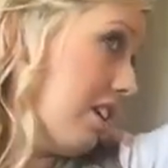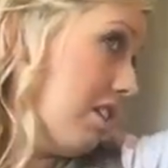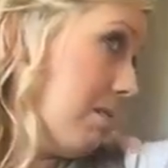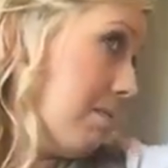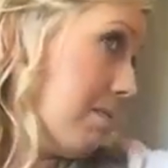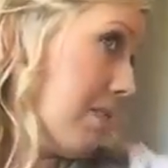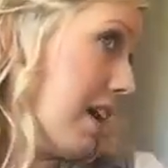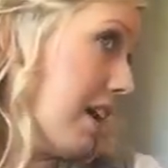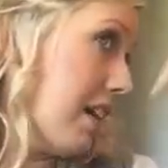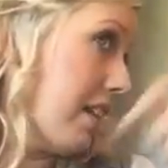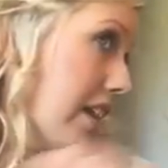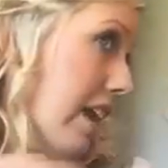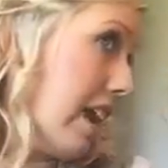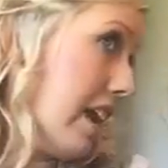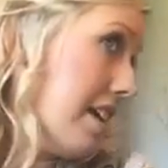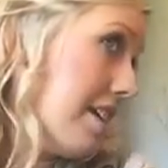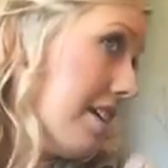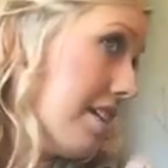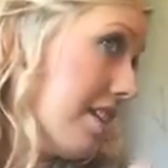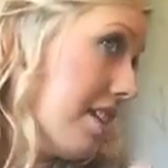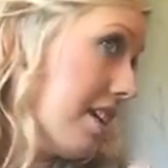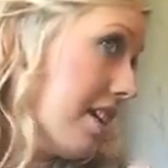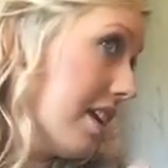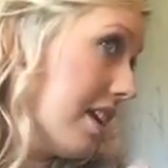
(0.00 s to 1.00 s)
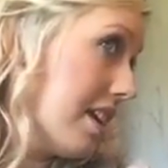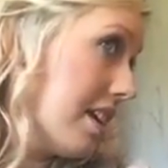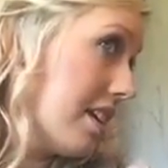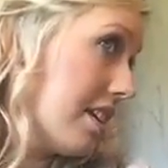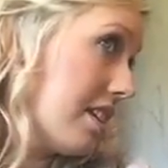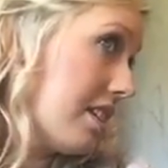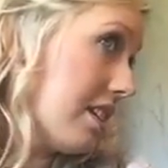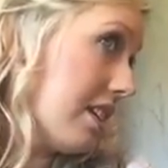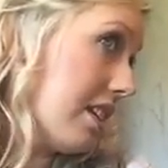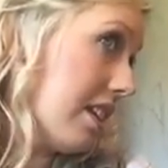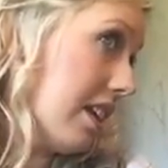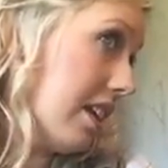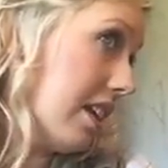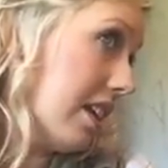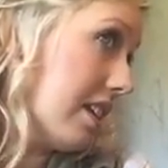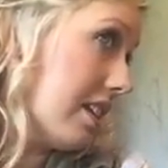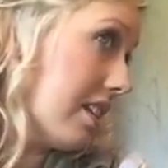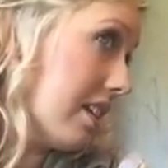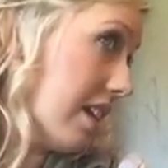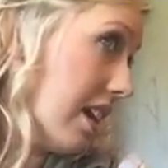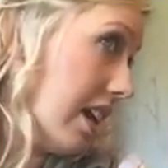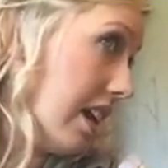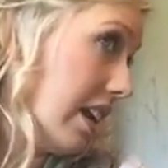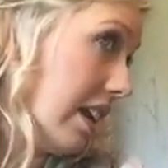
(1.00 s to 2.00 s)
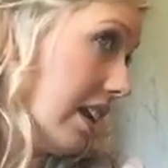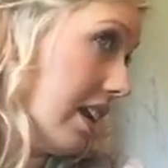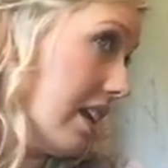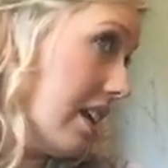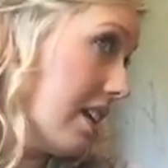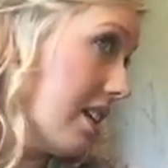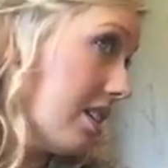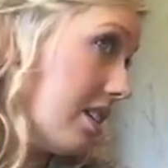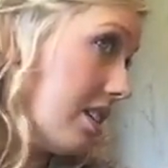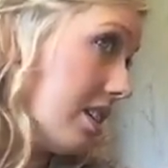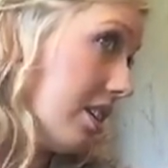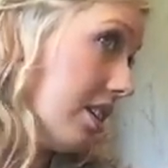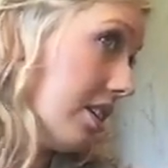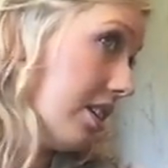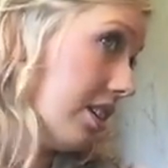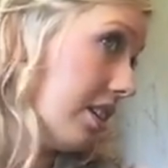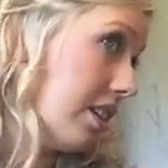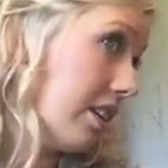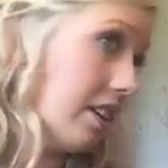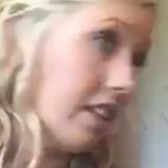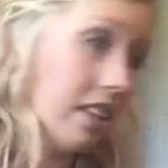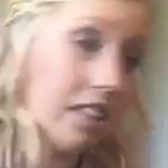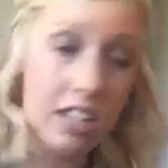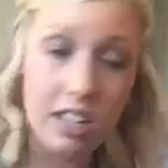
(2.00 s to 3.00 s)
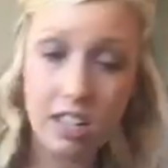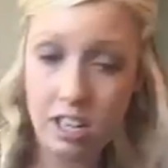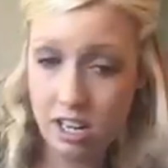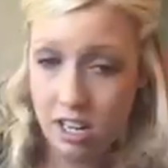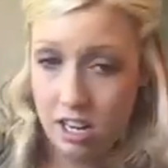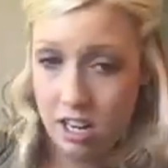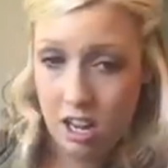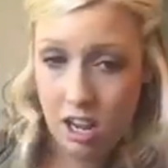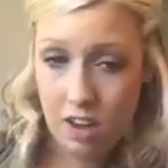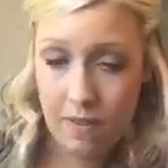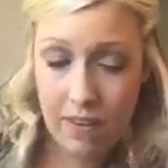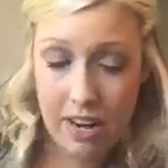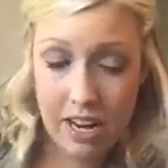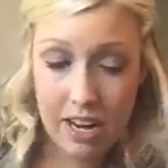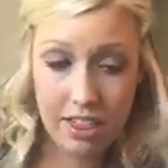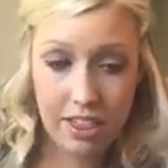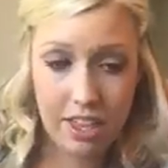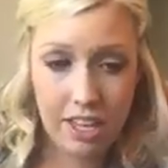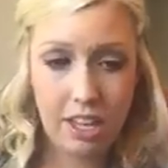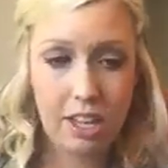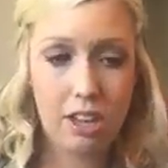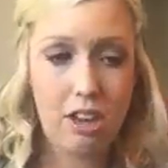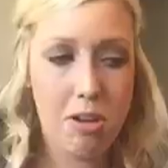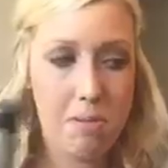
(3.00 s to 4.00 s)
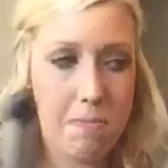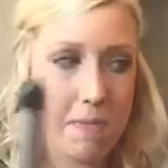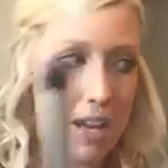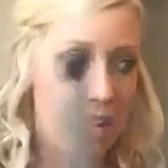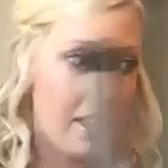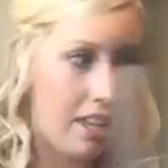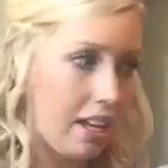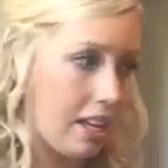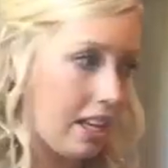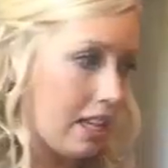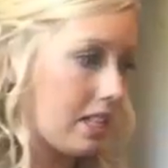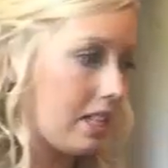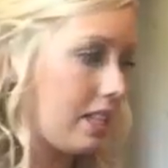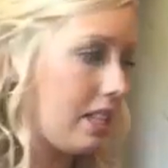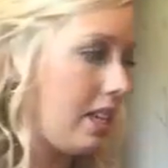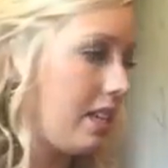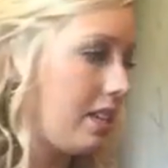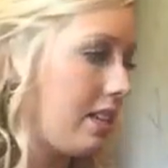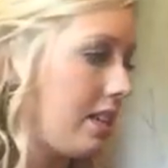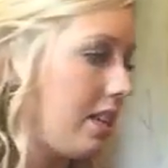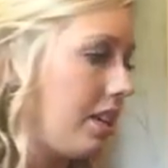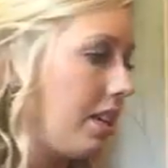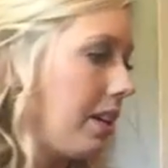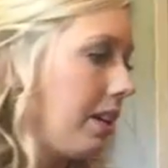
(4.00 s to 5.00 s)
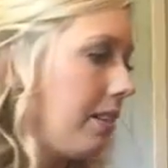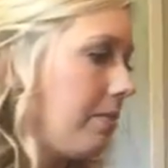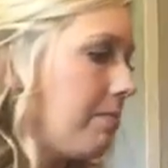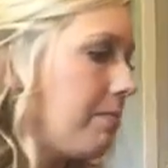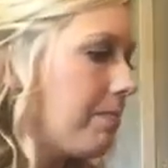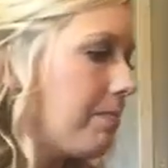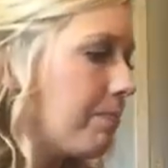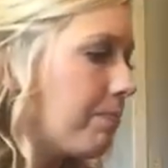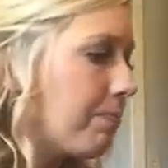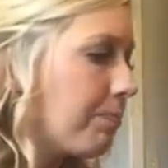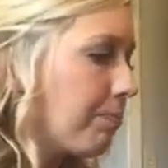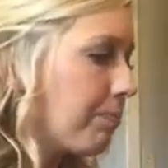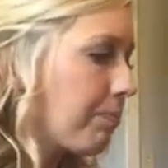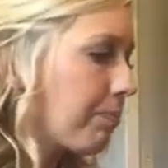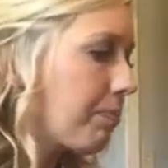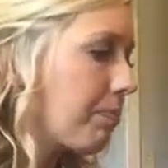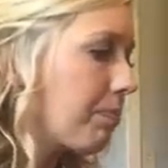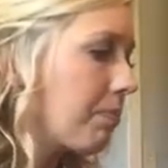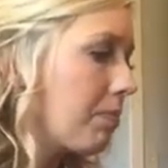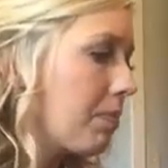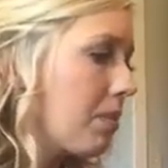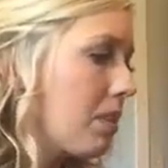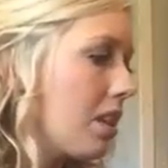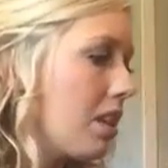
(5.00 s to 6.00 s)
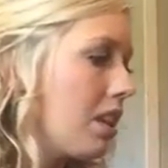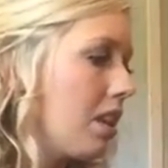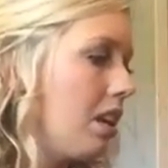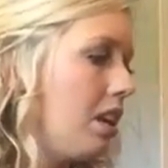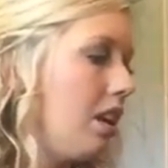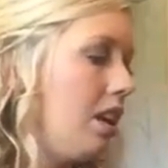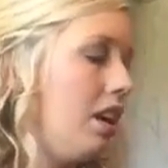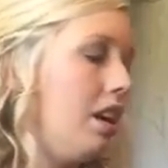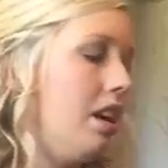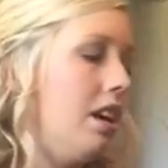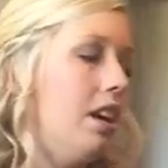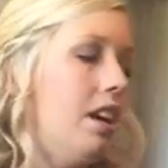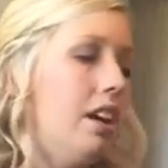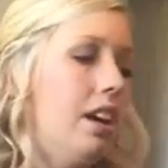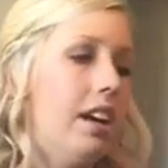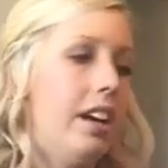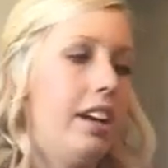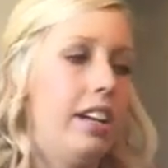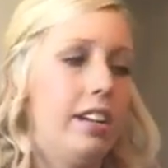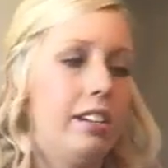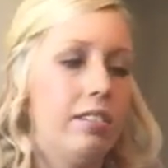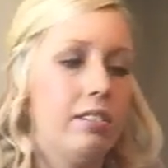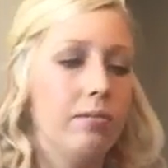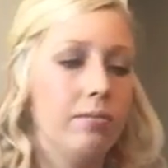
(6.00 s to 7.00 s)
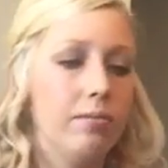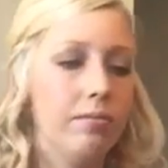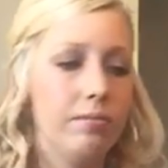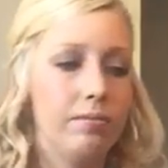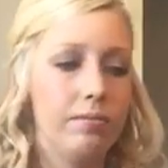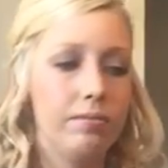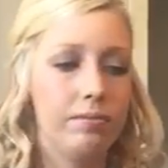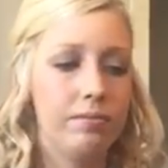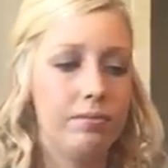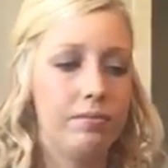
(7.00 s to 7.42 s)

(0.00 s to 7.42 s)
you might like this. I think it's kind of easier. I think you might think it's easier. And